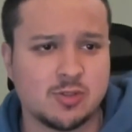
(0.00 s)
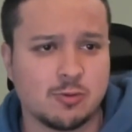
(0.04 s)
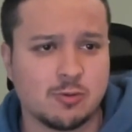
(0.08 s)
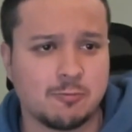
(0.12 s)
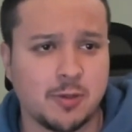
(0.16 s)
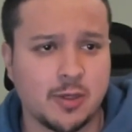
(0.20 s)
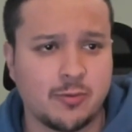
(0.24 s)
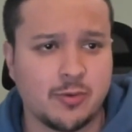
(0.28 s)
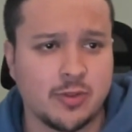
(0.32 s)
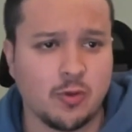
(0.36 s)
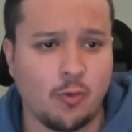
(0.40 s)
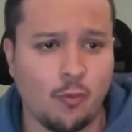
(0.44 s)
We're
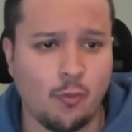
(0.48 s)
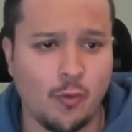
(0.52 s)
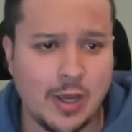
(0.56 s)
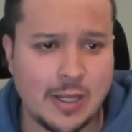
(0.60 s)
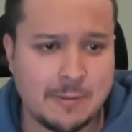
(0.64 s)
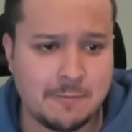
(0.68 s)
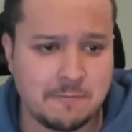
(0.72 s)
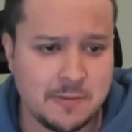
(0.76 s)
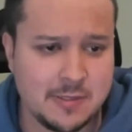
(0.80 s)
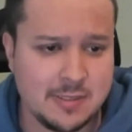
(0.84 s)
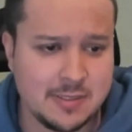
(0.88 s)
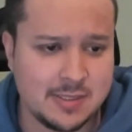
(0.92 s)
playing with the
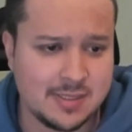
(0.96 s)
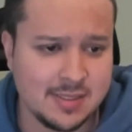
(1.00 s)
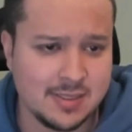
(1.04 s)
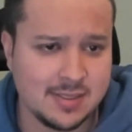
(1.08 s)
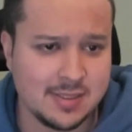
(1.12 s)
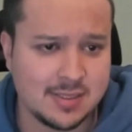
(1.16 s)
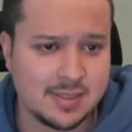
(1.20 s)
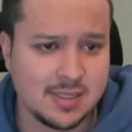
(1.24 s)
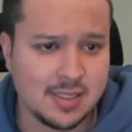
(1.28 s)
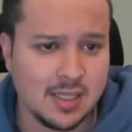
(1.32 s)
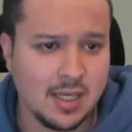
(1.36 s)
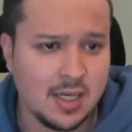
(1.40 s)
white
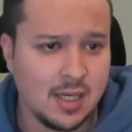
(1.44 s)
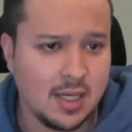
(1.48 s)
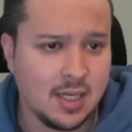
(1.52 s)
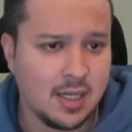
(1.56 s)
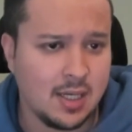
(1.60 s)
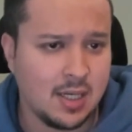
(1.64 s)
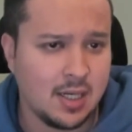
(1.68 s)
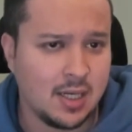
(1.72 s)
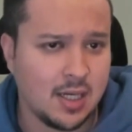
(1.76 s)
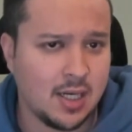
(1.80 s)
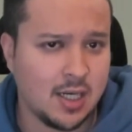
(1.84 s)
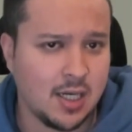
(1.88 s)
pieces,
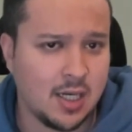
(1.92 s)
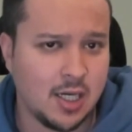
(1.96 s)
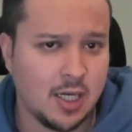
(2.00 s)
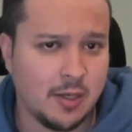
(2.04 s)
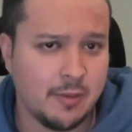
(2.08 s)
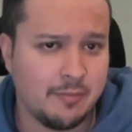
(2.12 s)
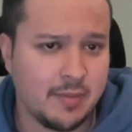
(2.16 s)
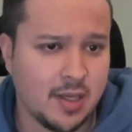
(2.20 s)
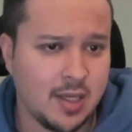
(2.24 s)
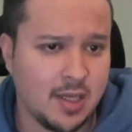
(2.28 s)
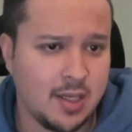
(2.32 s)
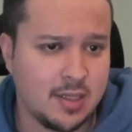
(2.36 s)

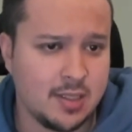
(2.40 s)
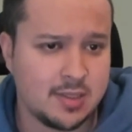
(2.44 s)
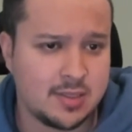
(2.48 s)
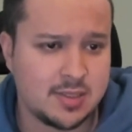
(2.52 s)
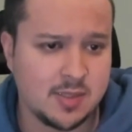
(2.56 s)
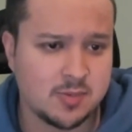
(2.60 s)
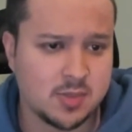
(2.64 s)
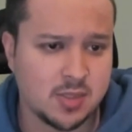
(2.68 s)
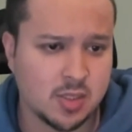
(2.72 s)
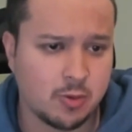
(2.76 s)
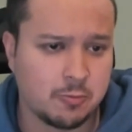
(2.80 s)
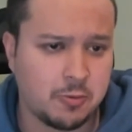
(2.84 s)
and it
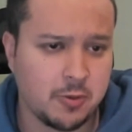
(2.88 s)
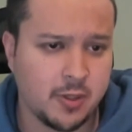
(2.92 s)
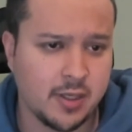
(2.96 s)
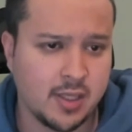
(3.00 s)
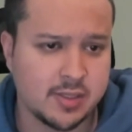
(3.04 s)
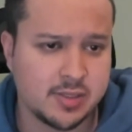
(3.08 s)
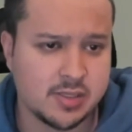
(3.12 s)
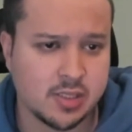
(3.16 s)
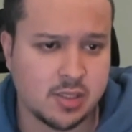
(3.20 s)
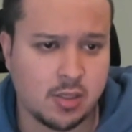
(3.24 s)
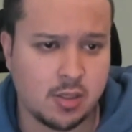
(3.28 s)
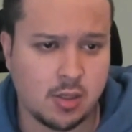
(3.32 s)
seems like we're playing
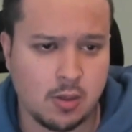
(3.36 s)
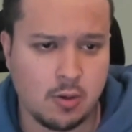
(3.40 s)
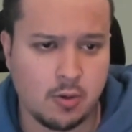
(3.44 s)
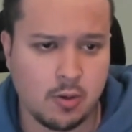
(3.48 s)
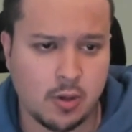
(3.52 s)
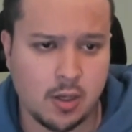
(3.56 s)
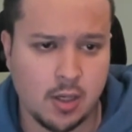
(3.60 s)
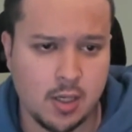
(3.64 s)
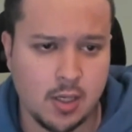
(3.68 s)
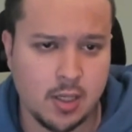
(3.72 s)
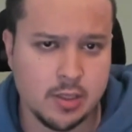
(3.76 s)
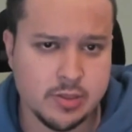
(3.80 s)
against the Caro
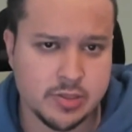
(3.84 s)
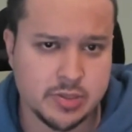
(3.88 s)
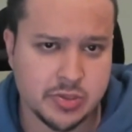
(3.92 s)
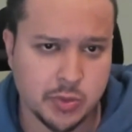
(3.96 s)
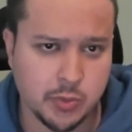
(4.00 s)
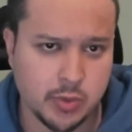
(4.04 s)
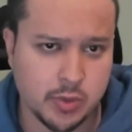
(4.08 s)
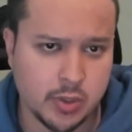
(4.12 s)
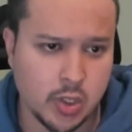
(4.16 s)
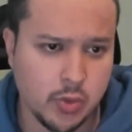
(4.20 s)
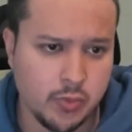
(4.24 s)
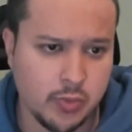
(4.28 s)
Kann, so
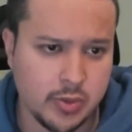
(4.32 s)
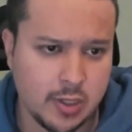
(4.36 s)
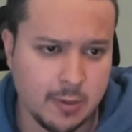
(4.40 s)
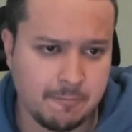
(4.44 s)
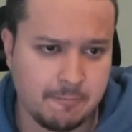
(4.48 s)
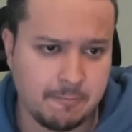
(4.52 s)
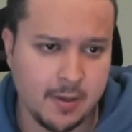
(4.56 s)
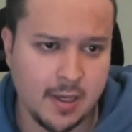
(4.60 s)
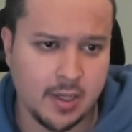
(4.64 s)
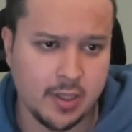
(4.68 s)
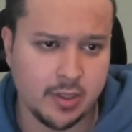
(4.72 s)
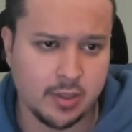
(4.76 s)
we'll go with the
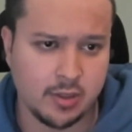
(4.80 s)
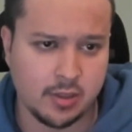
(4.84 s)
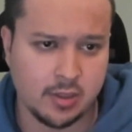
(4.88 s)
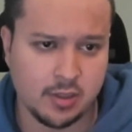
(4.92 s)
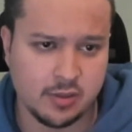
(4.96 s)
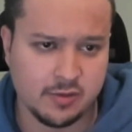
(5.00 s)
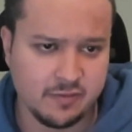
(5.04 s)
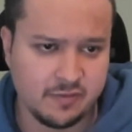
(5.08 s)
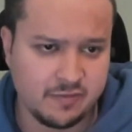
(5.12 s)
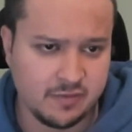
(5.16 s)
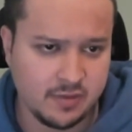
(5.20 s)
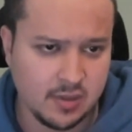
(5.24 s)

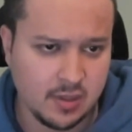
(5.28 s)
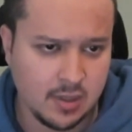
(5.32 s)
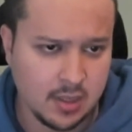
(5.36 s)
Panov,